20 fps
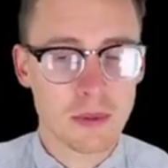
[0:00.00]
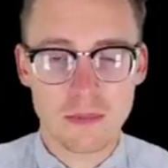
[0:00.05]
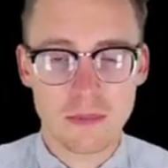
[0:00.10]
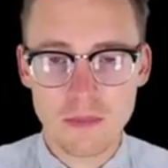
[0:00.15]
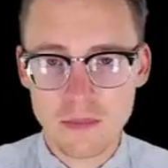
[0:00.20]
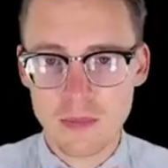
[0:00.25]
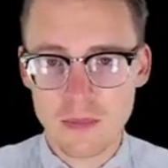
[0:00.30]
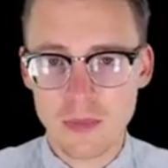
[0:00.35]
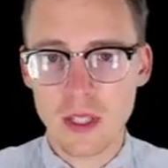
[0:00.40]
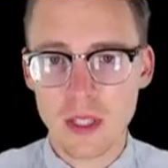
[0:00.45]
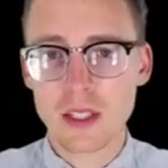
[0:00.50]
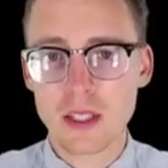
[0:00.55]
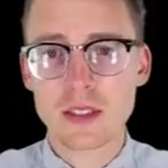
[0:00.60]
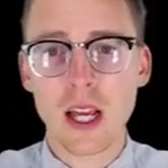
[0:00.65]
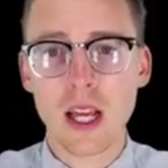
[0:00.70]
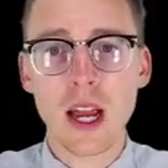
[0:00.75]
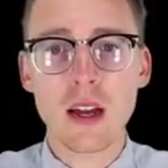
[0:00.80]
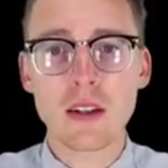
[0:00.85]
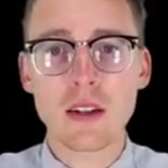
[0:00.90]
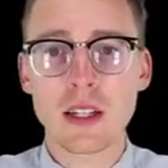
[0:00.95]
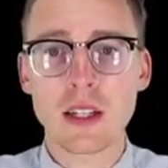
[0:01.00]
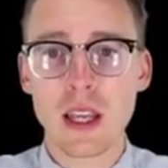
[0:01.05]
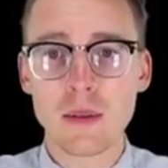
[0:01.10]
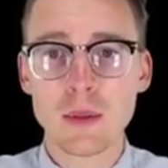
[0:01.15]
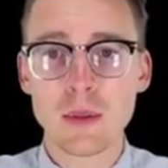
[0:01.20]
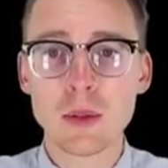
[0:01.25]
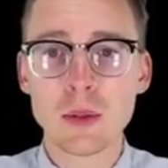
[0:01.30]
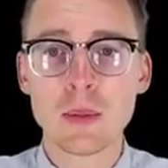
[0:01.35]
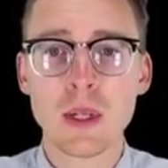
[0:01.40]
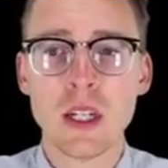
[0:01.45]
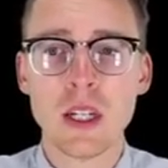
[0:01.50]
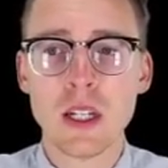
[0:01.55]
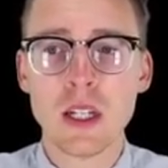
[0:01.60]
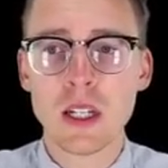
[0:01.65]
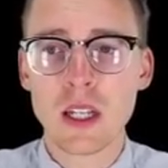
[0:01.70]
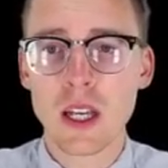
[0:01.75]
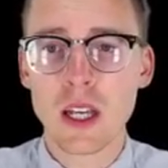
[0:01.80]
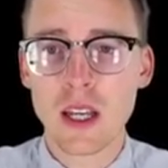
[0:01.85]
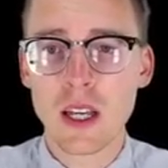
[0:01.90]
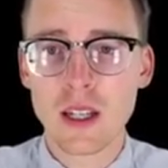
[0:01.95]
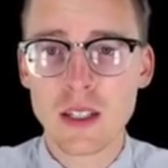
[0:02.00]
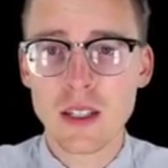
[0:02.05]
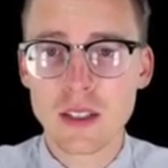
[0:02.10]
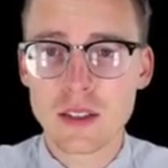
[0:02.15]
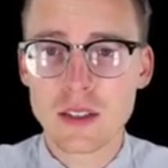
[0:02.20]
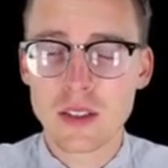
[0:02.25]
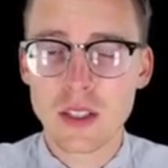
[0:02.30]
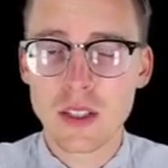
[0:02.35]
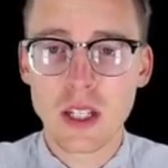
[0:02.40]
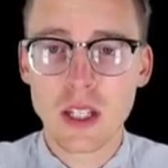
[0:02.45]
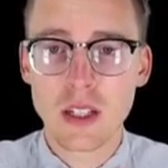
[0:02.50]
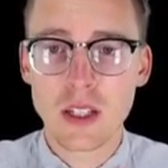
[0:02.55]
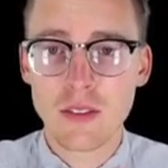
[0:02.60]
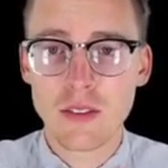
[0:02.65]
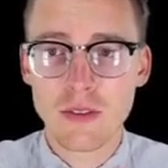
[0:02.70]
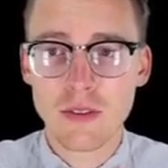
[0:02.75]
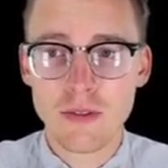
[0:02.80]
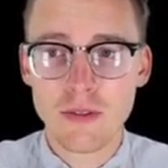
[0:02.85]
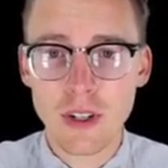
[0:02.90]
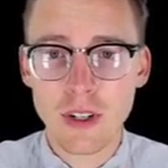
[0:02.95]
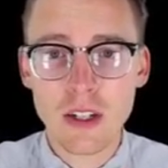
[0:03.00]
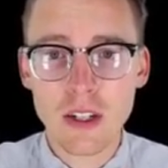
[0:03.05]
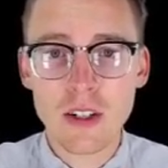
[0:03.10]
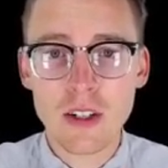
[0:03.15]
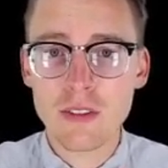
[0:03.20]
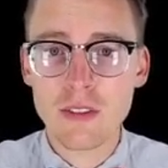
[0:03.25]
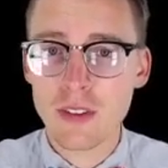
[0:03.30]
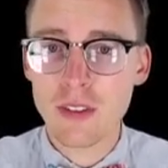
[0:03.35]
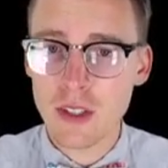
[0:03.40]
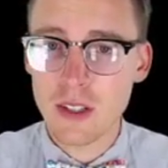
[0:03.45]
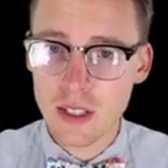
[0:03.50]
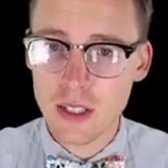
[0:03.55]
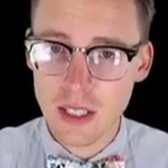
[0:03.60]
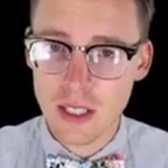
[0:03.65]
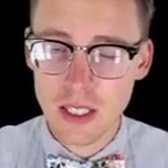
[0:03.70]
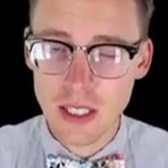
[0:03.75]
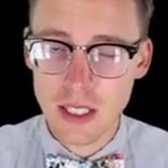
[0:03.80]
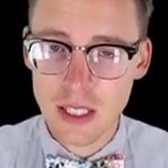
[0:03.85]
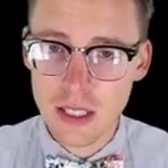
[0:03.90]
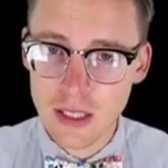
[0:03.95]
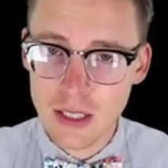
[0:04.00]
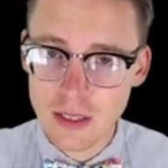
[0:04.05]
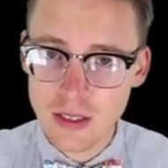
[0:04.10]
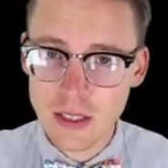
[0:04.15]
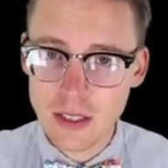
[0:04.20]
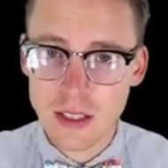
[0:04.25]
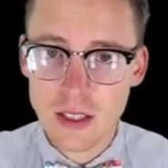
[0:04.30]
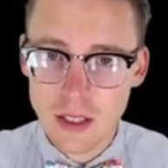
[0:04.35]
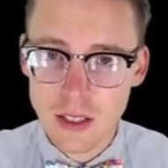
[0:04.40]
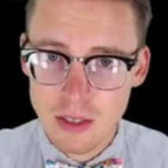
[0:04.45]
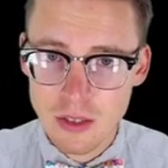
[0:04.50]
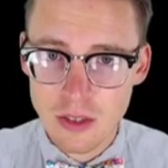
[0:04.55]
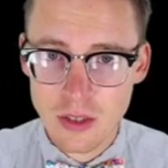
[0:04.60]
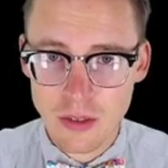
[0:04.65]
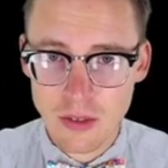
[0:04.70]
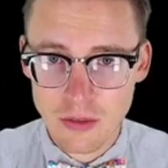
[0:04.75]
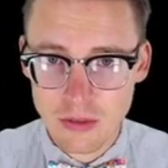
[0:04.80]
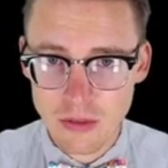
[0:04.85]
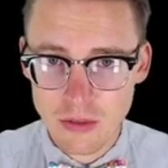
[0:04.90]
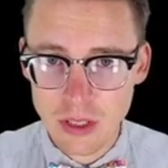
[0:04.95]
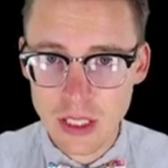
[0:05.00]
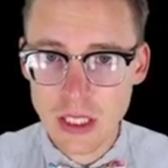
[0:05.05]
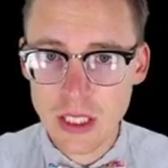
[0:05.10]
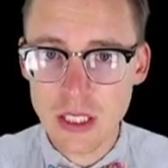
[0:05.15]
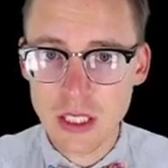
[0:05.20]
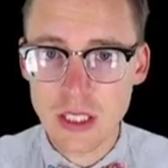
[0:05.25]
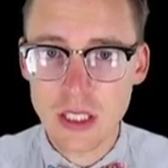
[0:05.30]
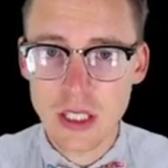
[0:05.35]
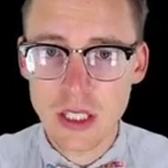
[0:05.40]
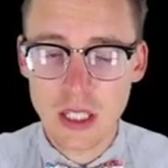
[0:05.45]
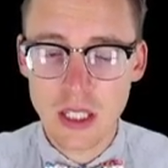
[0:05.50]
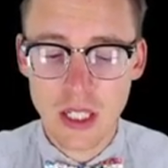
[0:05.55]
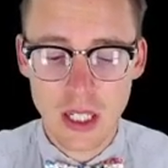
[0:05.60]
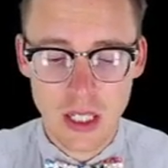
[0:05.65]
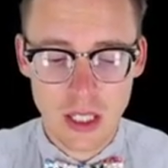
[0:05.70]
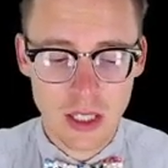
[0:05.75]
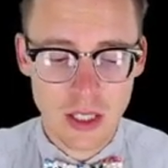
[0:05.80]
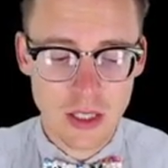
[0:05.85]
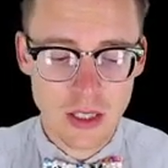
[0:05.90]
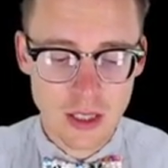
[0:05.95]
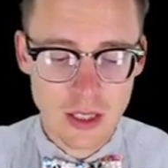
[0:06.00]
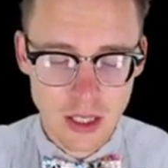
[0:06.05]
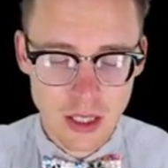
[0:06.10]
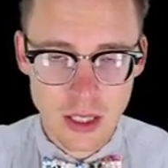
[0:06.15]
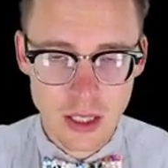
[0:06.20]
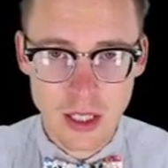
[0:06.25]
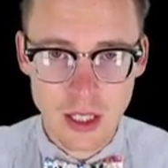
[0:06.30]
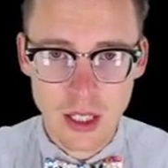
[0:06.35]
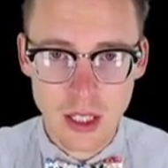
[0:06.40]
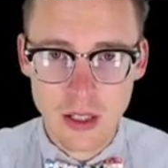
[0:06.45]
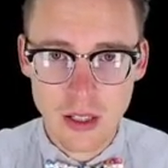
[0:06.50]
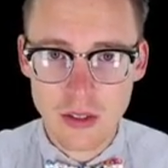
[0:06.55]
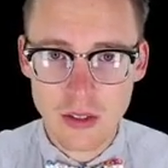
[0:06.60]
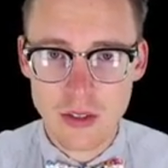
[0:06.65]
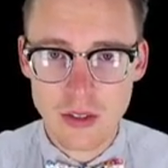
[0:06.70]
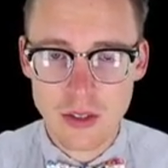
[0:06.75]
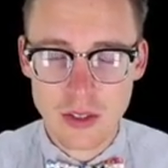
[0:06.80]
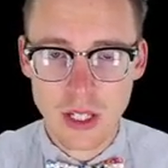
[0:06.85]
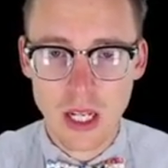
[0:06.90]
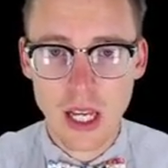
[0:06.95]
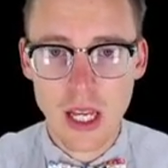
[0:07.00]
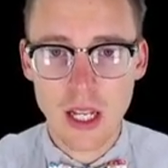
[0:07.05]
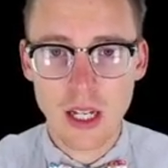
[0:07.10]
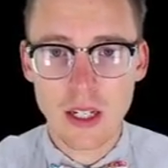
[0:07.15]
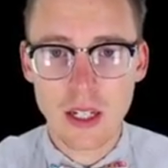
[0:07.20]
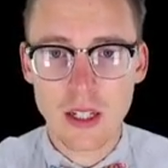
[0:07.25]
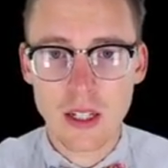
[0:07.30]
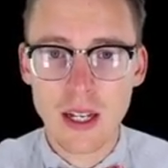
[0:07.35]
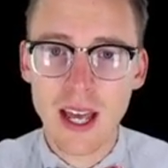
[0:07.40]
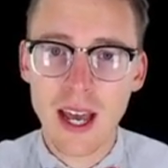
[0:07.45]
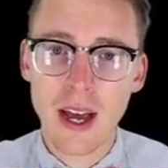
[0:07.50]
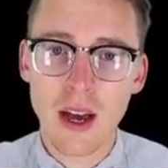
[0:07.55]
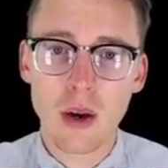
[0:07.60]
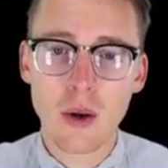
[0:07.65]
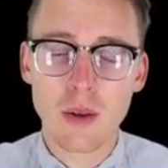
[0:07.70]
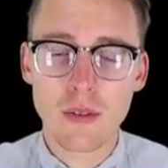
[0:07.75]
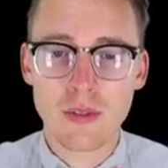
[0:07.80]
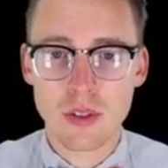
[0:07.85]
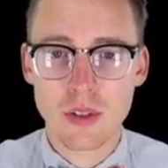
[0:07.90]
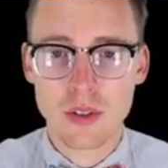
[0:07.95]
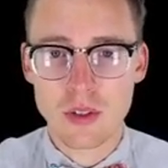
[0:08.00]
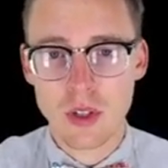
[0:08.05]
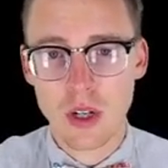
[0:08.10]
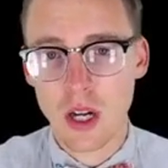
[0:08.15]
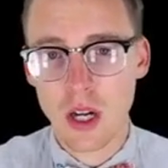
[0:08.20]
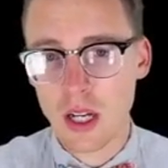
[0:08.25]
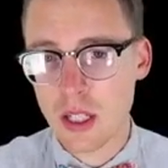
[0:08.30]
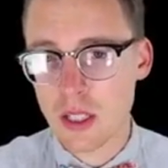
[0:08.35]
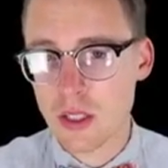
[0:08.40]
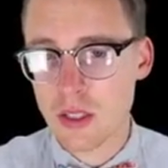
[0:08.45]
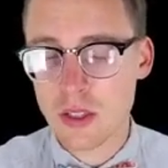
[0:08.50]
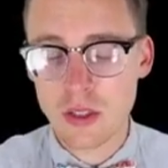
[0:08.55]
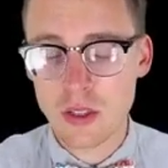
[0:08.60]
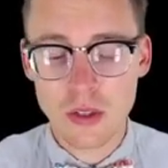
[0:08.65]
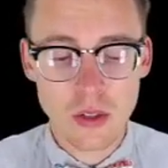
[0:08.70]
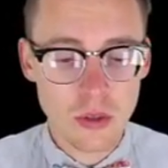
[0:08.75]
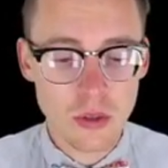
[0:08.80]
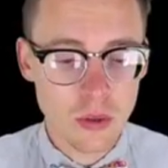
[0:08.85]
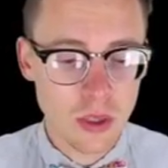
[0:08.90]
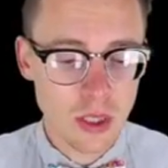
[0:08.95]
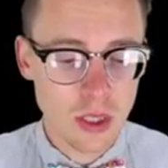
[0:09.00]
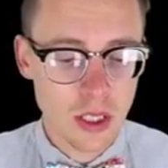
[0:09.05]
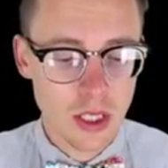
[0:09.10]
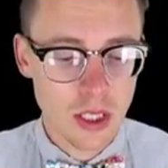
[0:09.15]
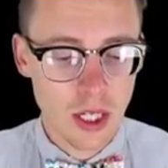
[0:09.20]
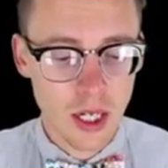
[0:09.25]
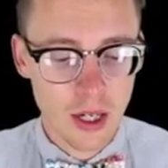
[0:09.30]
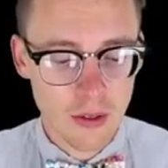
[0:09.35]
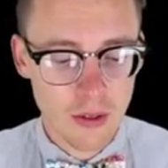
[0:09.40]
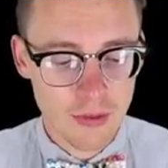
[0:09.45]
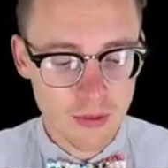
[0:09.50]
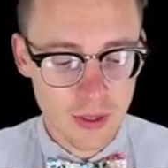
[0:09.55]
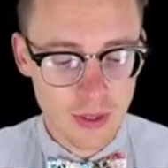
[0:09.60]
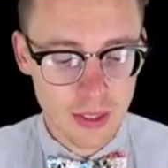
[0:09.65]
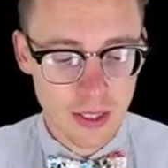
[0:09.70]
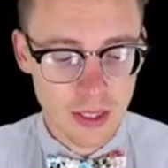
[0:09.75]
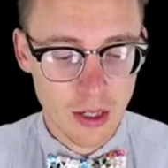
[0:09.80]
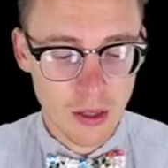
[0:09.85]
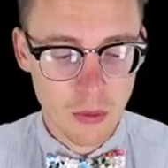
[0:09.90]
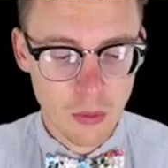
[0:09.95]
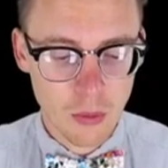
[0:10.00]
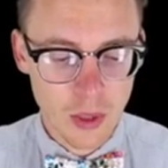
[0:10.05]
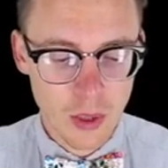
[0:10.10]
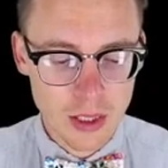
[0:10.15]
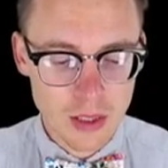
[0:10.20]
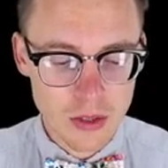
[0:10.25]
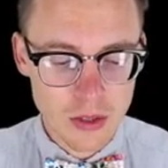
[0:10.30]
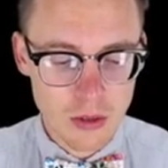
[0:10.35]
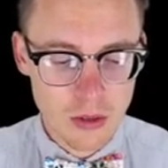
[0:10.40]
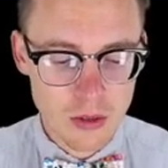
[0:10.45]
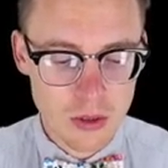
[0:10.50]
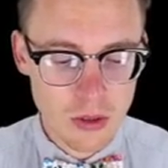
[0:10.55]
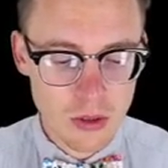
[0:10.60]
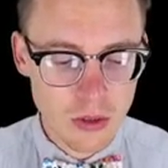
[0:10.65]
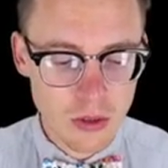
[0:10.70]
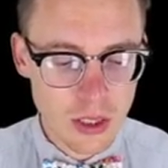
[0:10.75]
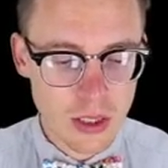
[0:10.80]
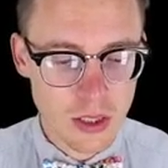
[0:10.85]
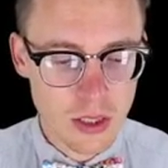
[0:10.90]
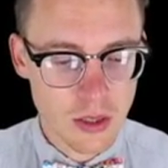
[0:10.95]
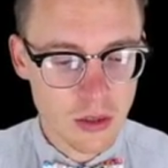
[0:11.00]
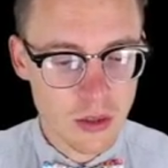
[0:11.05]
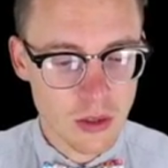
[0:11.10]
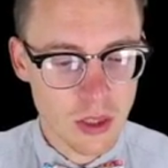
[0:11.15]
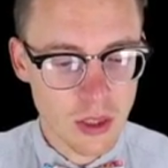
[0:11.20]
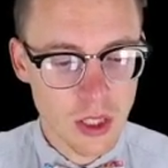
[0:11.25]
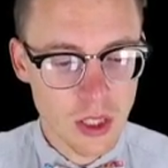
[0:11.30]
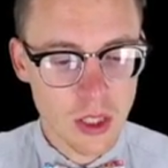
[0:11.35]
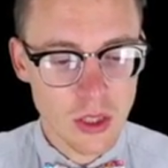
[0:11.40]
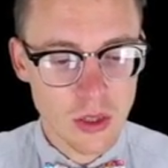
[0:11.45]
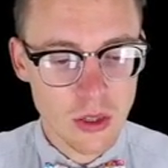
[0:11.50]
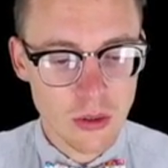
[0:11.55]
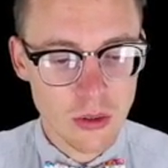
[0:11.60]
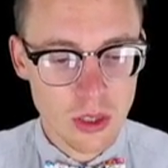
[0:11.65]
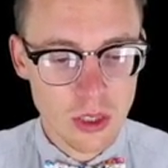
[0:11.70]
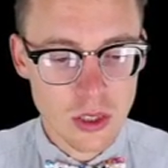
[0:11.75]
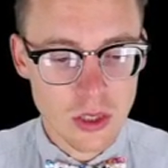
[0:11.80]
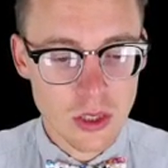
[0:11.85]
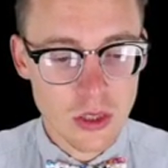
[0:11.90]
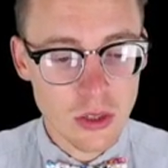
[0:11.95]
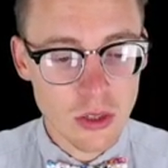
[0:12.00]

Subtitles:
The entire game loop is very, very easy to read and understand. Now, if you're trying to figure out what does Tortuga do, you could